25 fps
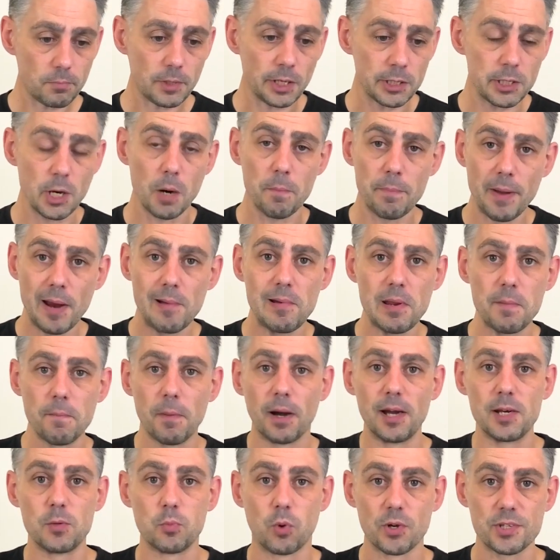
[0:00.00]
you know, bear in
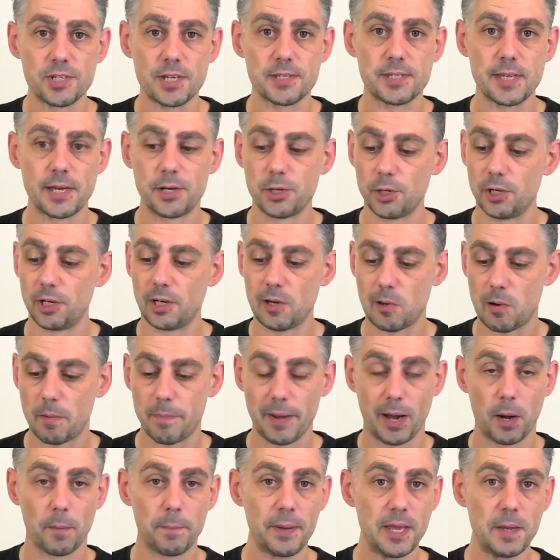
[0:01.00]
mind what I said earlier
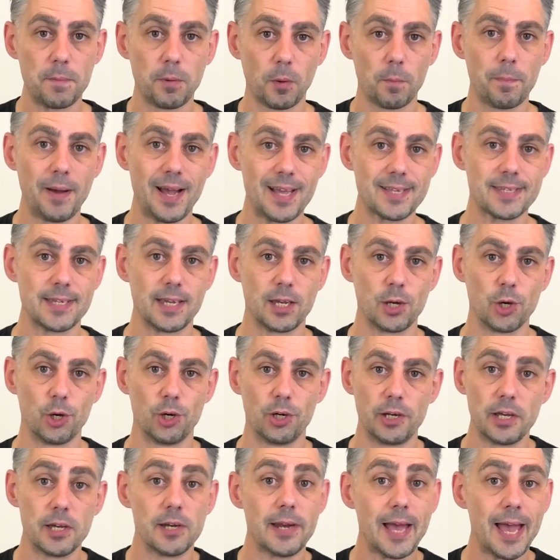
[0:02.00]
about people passing
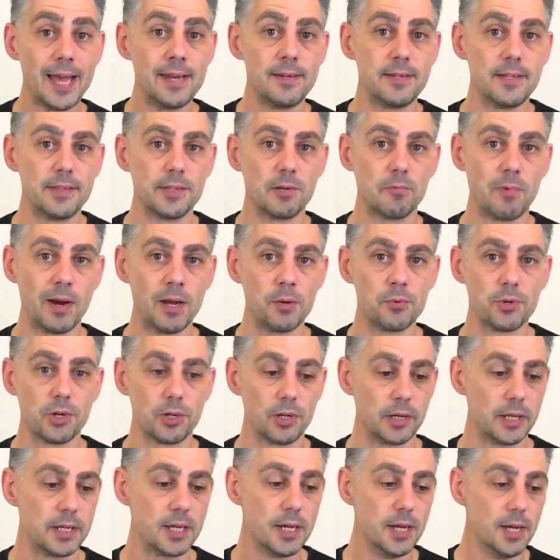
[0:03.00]
early and ending the round
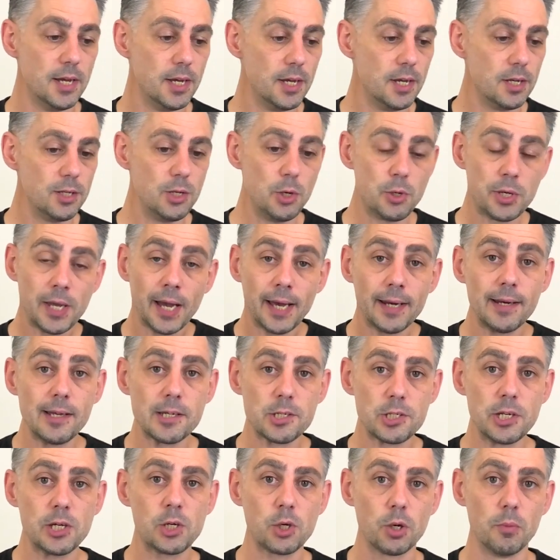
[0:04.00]
early, you can
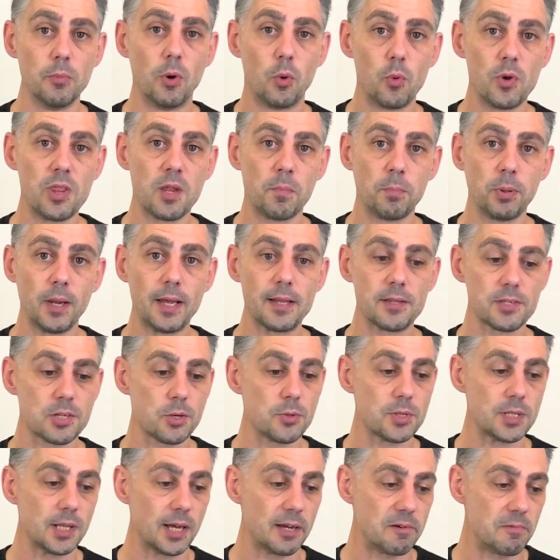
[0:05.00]
actually come up with a plan. So
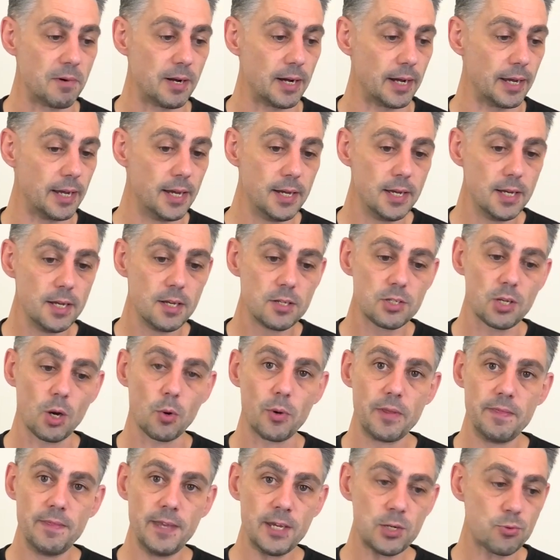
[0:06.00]
it's like, right, so
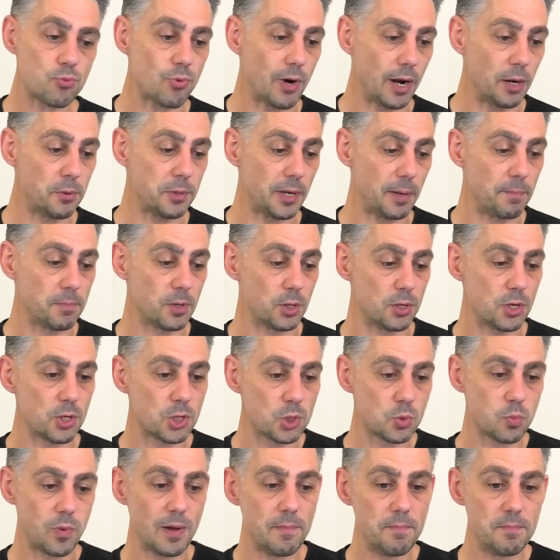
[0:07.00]
in this round, I'm going to
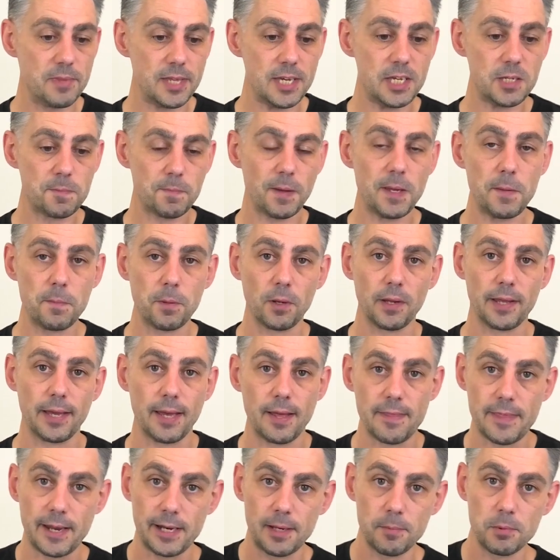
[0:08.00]
swim these people
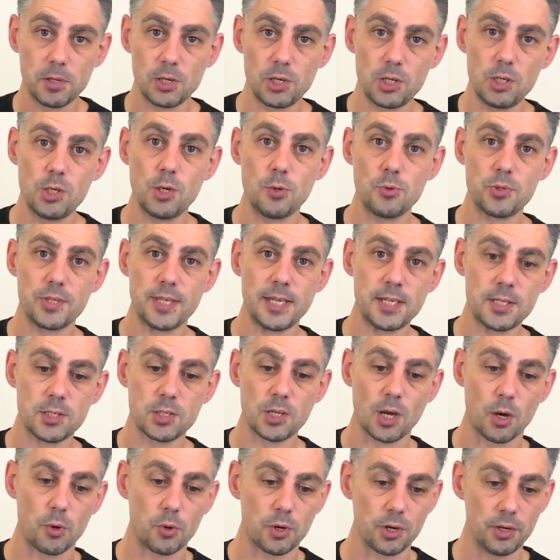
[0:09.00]
here. Then I'm going to use this
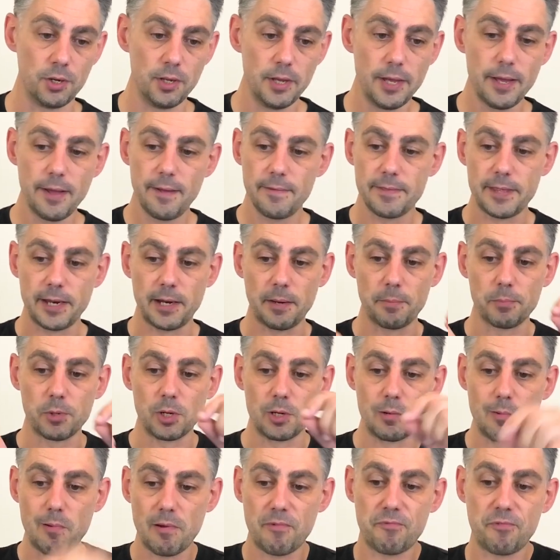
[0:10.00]
token. Then I'm going
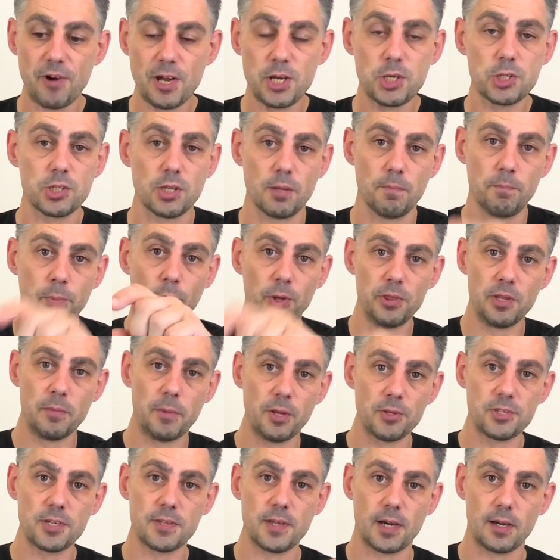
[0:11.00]
to refresh them, put them
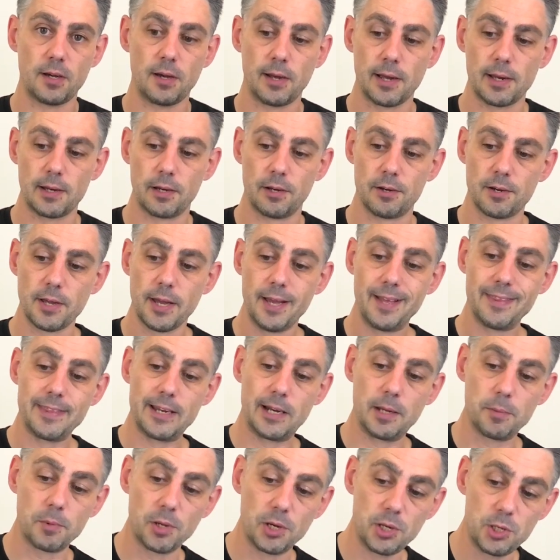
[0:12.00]
onto that island.
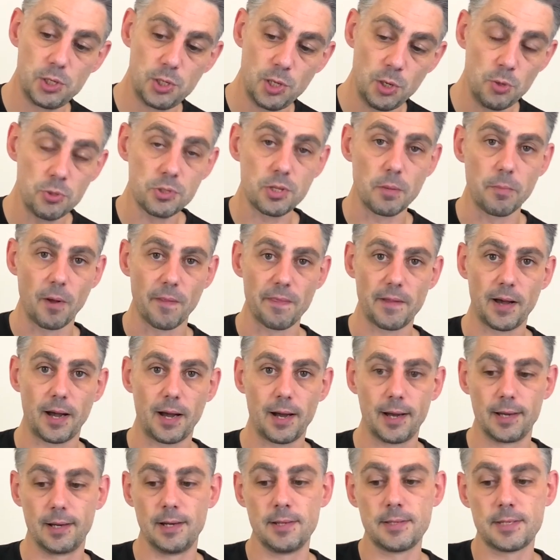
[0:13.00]
Then I'm going to use them on that
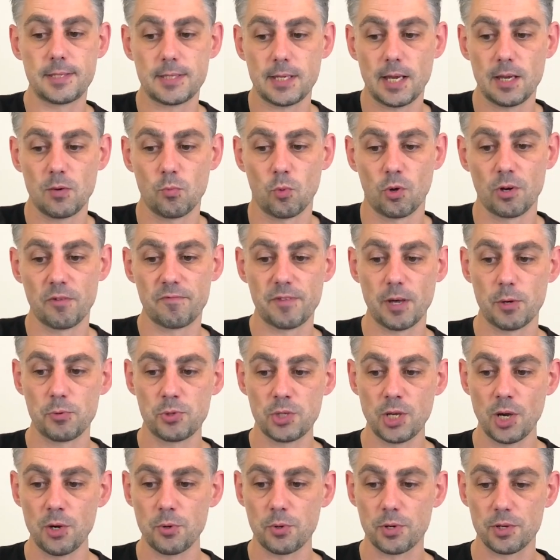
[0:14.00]
island to take one of those
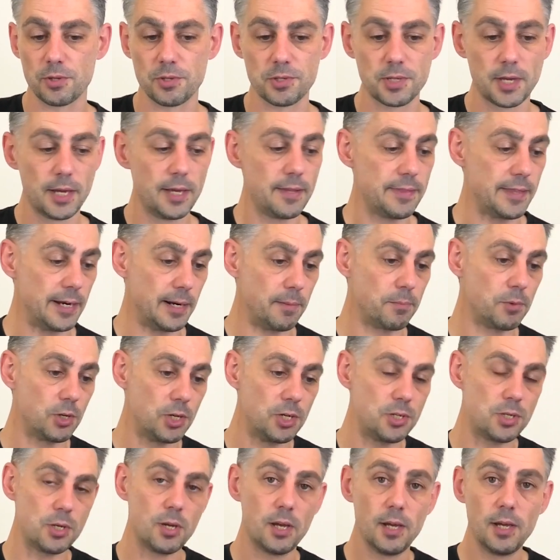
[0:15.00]
tokens. Then I'm
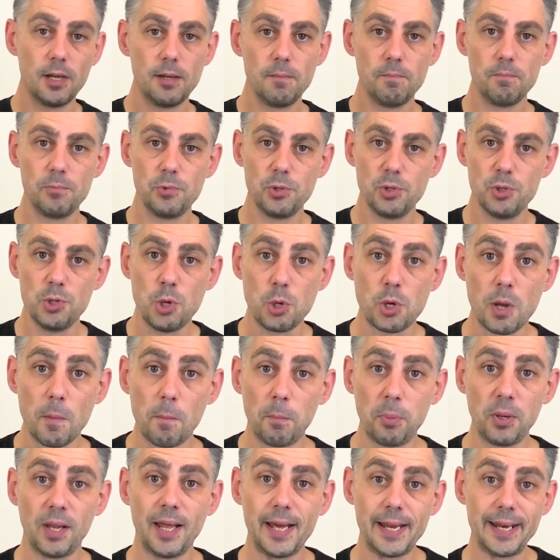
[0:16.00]
going to do. You can
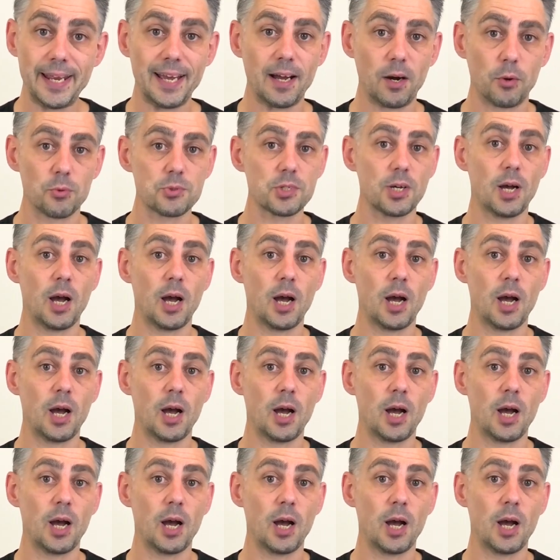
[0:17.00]
plan out